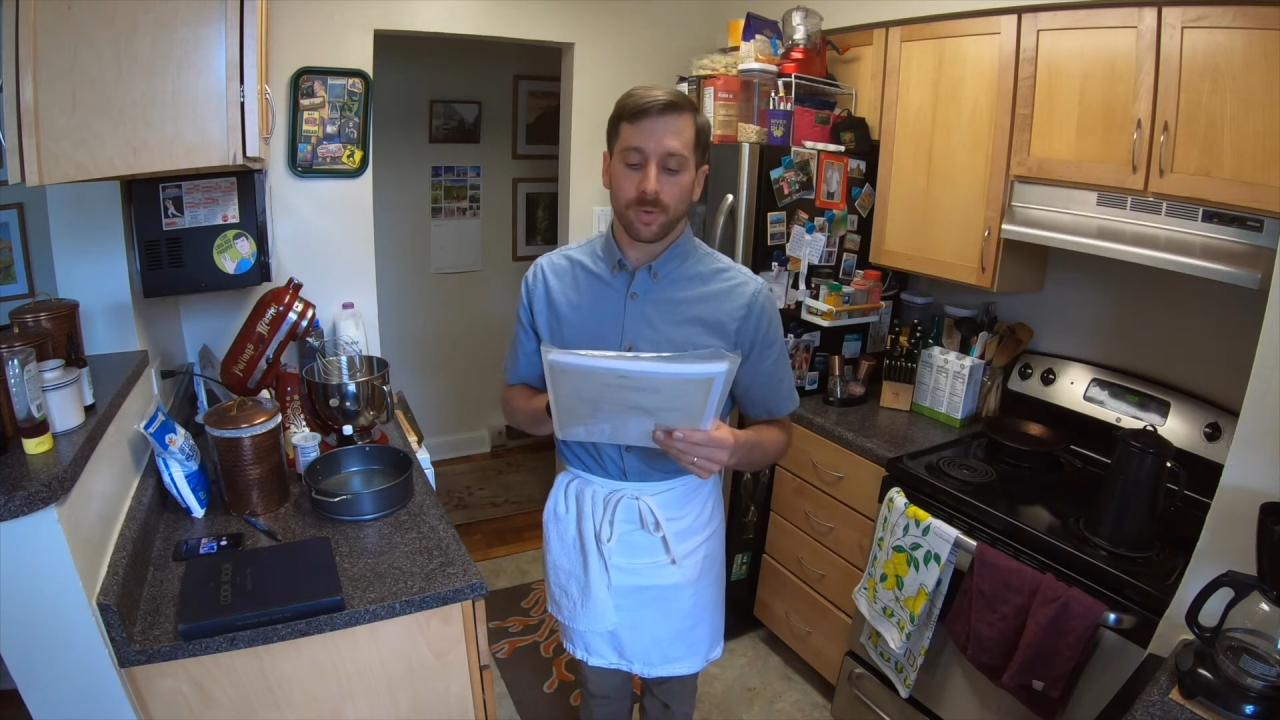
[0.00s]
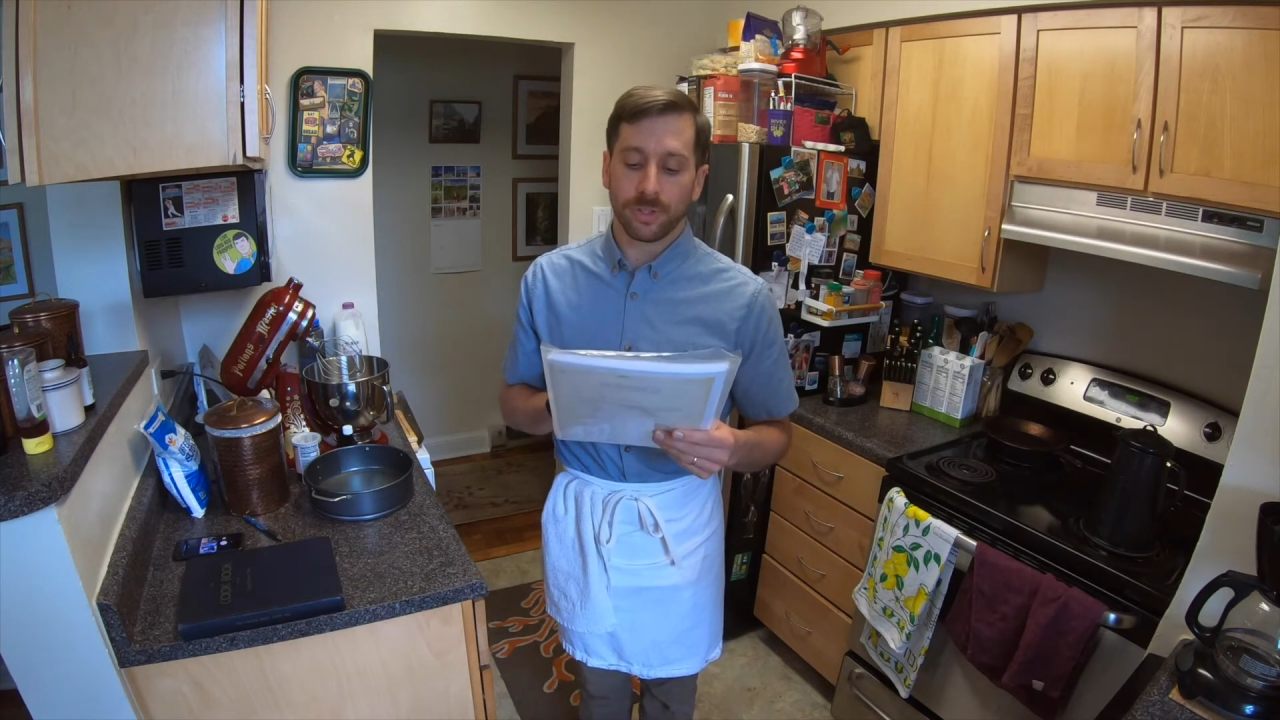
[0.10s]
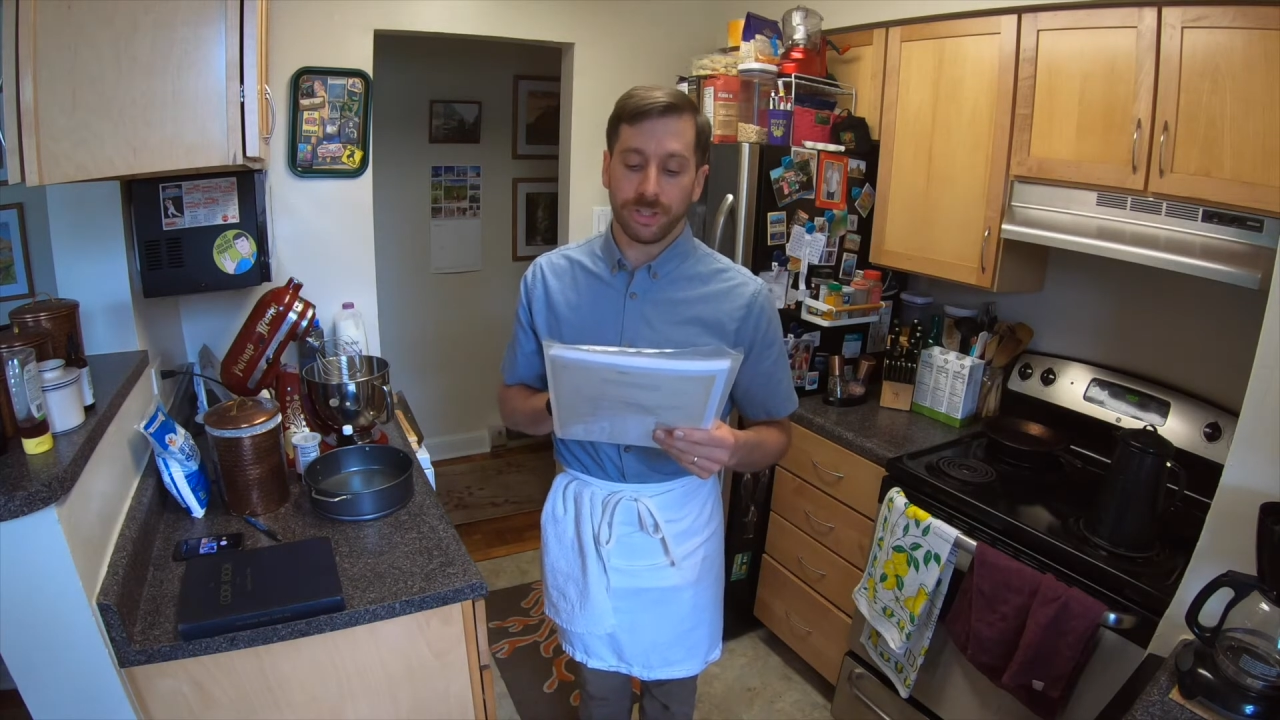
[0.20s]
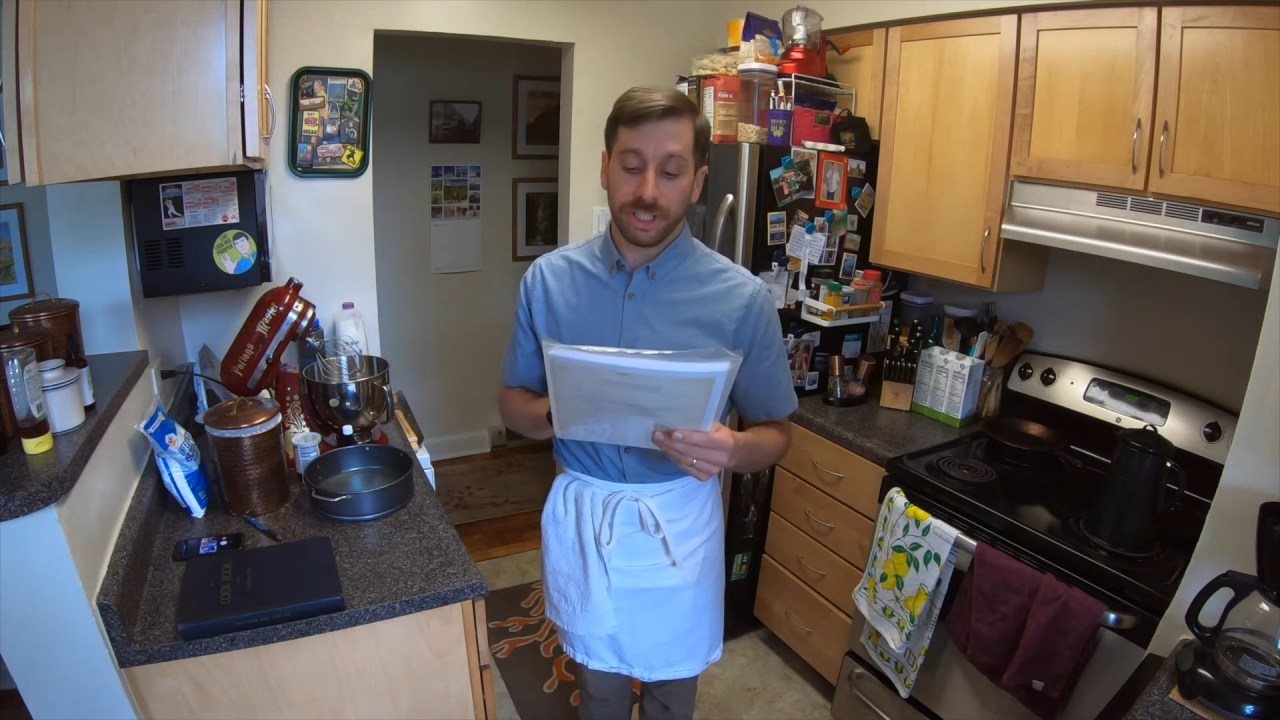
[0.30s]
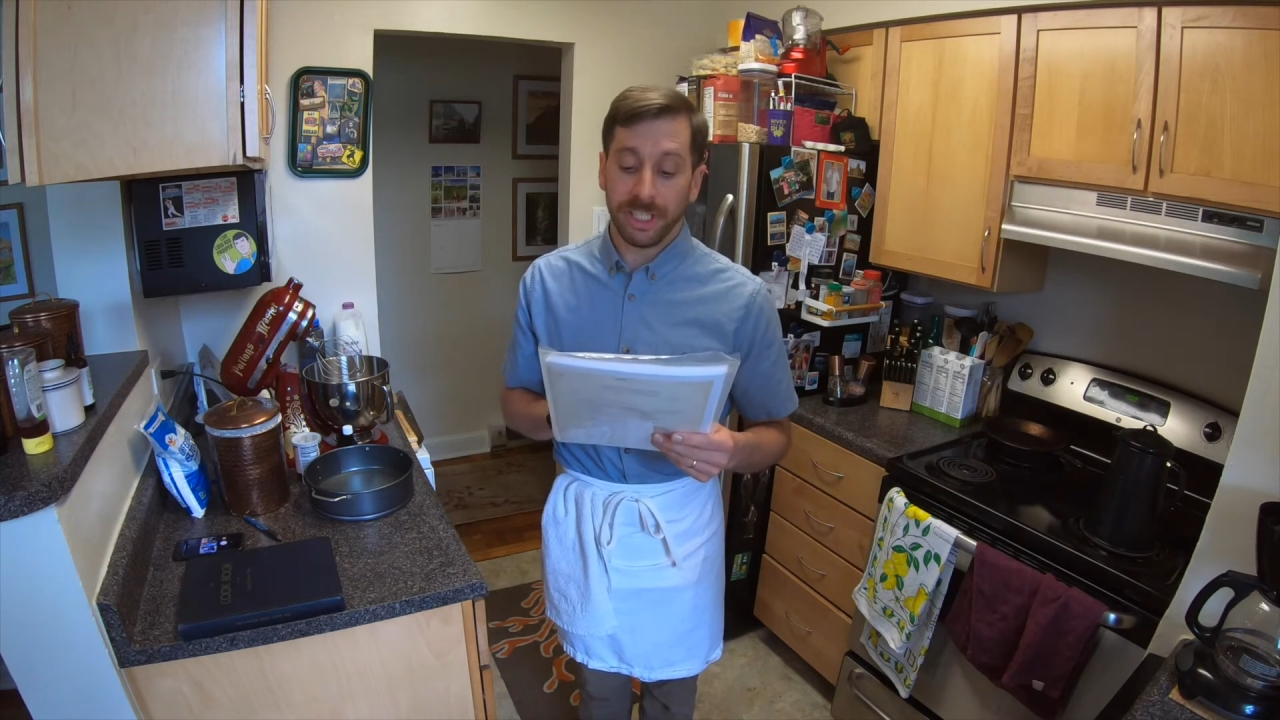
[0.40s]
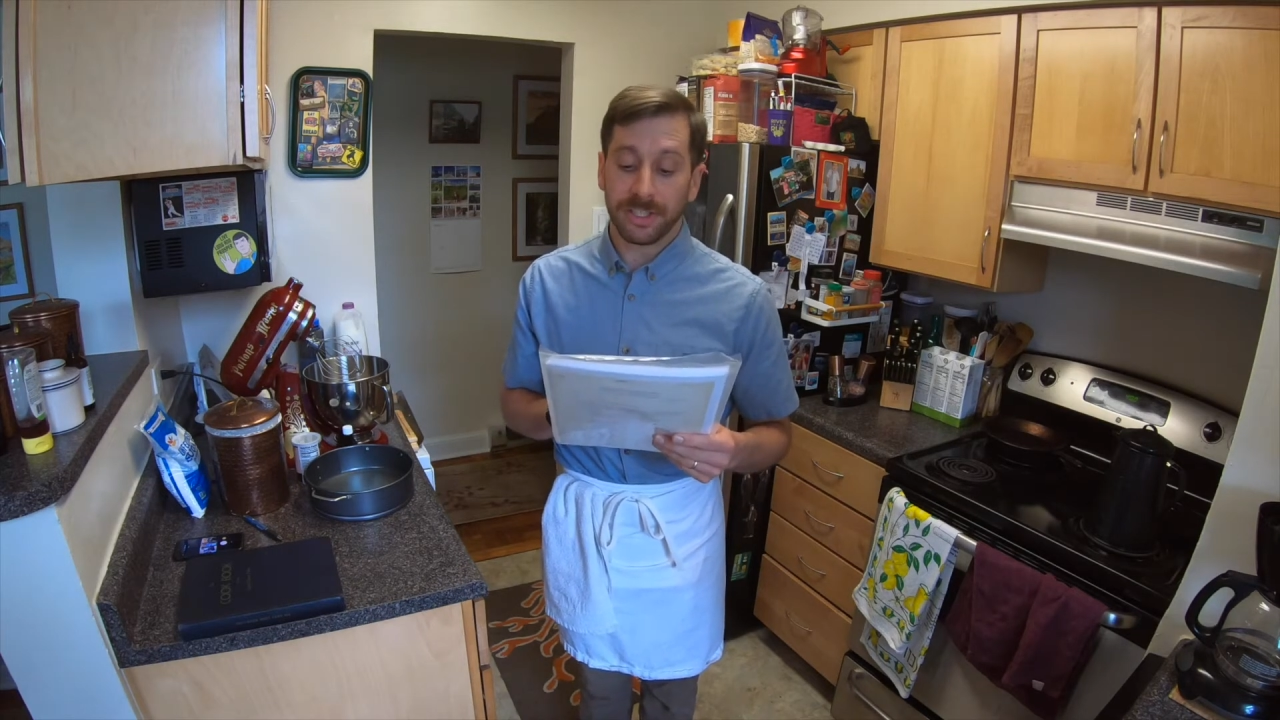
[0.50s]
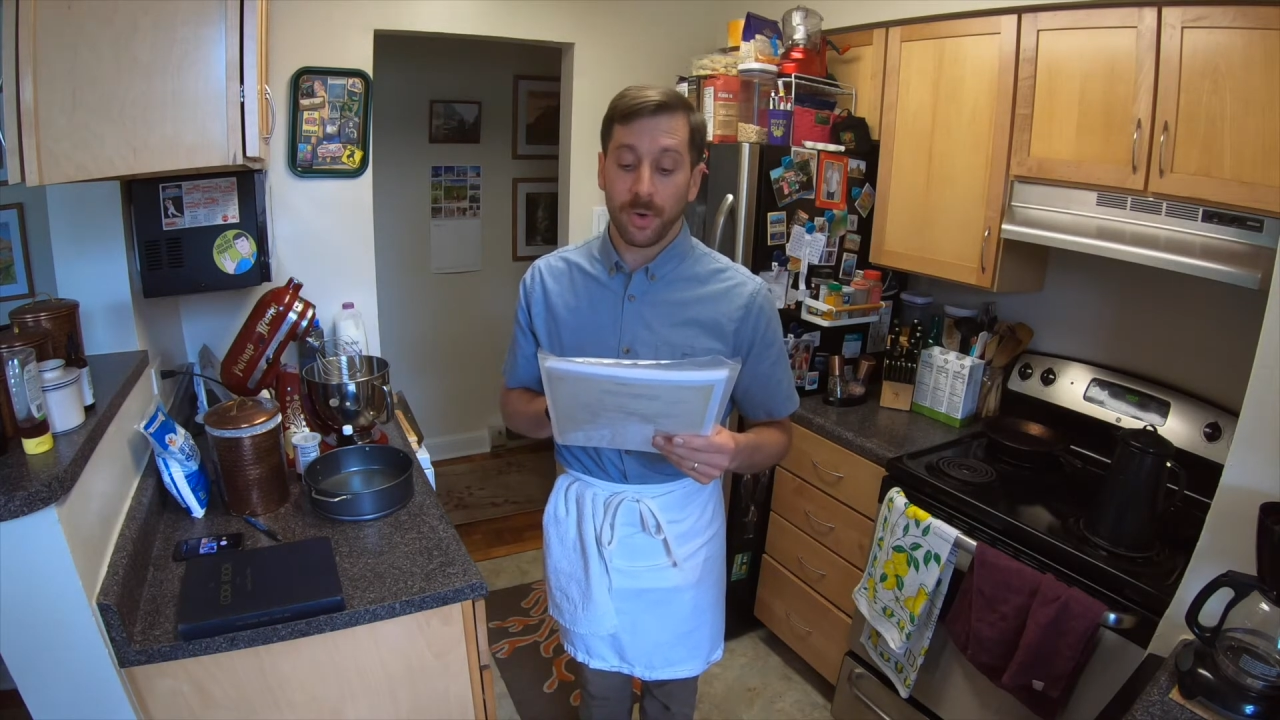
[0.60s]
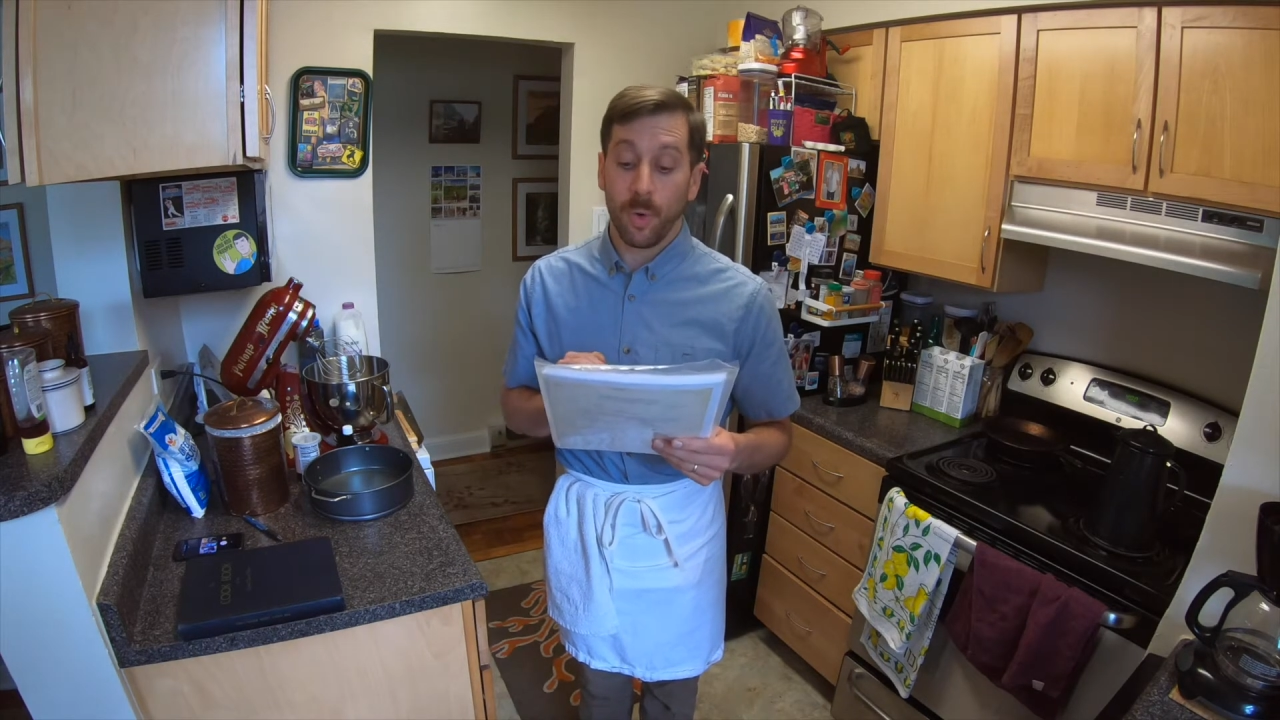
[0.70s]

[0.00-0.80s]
sheet,